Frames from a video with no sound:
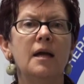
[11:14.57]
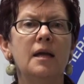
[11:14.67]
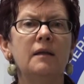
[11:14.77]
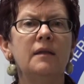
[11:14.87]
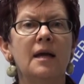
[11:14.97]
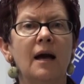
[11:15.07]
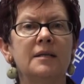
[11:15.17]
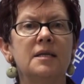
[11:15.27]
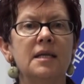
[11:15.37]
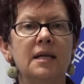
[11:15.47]
In the
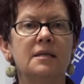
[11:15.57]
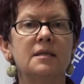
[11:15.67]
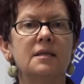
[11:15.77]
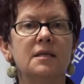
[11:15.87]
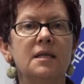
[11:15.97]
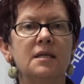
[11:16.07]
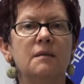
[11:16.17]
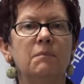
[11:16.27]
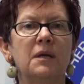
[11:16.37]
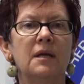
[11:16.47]
RTS and
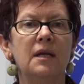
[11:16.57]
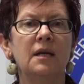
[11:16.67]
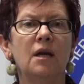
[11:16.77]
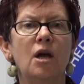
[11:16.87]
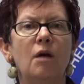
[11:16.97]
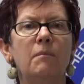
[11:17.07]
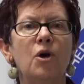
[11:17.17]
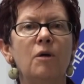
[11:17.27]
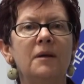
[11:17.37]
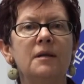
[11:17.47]
CTP,
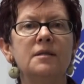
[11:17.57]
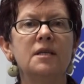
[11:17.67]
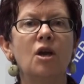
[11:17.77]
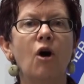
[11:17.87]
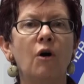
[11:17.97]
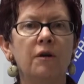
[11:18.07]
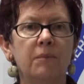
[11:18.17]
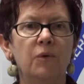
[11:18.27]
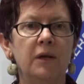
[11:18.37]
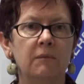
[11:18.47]
permanency on
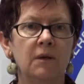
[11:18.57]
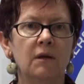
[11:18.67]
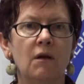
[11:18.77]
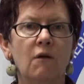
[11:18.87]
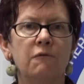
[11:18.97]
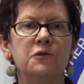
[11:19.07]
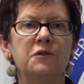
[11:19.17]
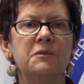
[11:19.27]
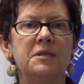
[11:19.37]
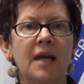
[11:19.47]
appointment for
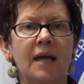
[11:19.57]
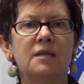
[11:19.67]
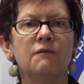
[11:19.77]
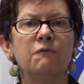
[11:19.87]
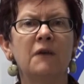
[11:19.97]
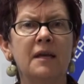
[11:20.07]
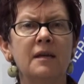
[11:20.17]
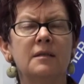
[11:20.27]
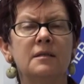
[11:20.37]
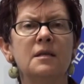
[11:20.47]
substantive
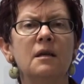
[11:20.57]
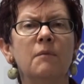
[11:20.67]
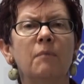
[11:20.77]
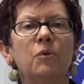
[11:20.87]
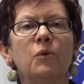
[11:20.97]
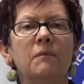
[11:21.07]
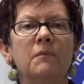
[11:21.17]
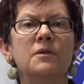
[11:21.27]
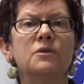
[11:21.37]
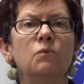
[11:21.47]
vacancy
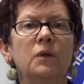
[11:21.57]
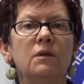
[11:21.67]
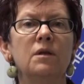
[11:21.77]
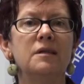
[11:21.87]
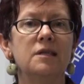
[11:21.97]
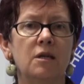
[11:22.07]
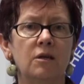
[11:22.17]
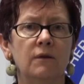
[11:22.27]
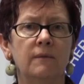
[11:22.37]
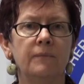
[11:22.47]
appointments will
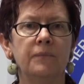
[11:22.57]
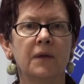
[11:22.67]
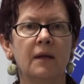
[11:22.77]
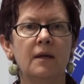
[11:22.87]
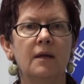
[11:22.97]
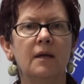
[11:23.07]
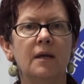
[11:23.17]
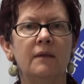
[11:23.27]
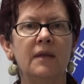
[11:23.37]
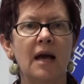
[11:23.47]
continue.
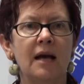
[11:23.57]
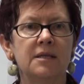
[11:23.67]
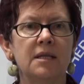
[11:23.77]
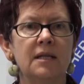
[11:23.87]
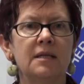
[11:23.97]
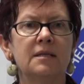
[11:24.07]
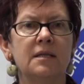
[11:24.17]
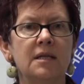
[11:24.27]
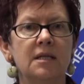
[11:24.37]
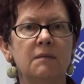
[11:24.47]
In the
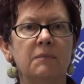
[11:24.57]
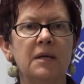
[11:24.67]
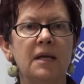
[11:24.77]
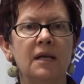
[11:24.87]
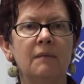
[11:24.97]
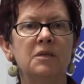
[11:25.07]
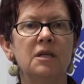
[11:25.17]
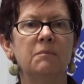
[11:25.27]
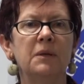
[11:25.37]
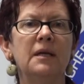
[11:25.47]
RTS, CTP and
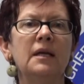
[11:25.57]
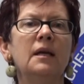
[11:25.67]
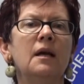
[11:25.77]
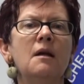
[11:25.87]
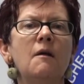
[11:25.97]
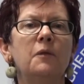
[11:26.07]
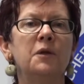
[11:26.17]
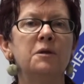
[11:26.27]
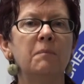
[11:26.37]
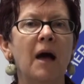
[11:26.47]
MTP,
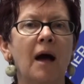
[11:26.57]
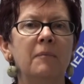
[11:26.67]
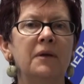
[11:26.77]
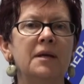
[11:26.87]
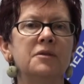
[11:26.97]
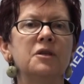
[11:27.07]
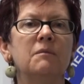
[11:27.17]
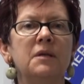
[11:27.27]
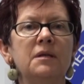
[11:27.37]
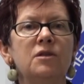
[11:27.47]
the Department has
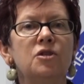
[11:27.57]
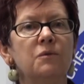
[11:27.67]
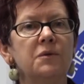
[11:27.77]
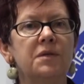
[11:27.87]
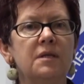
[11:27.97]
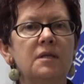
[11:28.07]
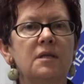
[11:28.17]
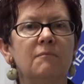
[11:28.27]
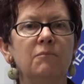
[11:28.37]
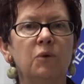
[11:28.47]
committed to
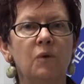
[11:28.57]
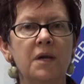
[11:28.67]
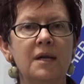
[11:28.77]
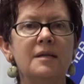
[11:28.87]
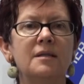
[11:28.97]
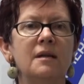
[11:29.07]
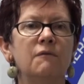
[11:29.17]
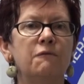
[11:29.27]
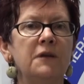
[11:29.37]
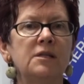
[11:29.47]
assist employees in
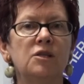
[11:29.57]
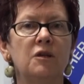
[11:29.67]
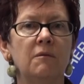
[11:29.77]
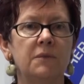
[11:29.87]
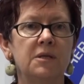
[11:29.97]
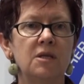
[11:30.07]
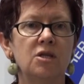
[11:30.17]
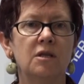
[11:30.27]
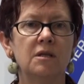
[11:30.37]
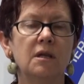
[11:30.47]
fixed-term
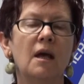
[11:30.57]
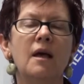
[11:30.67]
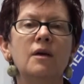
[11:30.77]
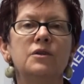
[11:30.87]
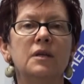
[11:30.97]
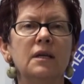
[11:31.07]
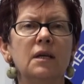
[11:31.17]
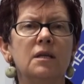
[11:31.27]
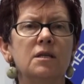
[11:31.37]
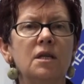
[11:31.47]
positions to
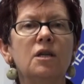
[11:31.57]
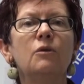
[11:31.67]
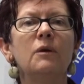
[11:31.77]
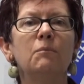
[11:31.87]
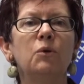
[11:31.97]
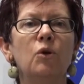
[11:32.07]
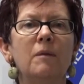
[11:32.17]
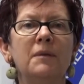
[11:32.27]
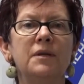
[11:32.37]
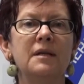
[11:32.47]
continue
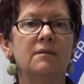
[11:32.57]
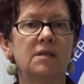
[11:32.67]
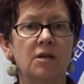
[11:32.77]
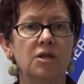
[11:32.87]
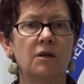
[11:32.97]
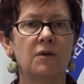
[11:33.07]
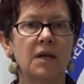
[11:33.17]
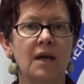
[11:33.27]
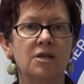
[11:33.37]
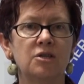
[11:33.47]
employment in such
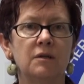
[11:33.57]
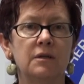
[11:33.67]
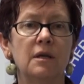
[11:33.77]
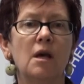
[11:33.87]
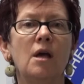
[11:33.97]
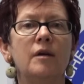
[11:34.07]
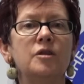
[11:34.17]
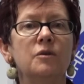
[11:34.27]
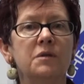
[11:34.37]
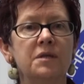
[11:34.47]
locations
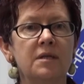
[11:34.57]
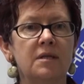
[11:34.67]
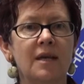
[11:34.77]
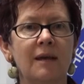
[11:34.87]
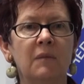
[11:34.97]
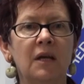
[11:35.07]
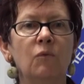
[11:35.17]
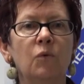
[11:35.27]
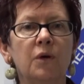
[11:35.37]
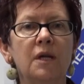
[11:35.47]
to assist them
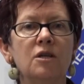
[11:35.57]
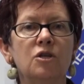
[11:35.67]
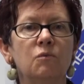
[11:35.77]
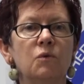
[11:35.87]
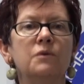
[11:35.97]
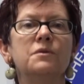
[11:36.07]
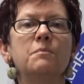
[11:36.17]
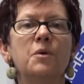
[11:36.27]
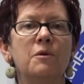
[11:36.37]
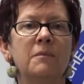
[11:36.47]
in working towards
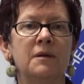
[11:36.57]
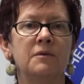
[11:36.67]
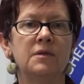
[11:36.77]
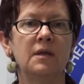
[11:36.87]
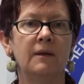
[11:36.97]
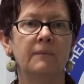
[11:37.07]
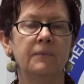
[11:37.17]
permanency.